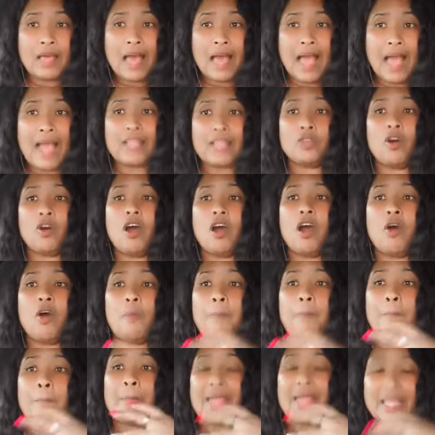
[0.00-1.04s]
I know how
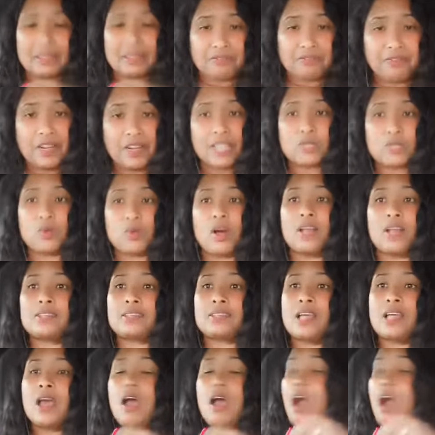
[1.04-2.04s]
painful it was,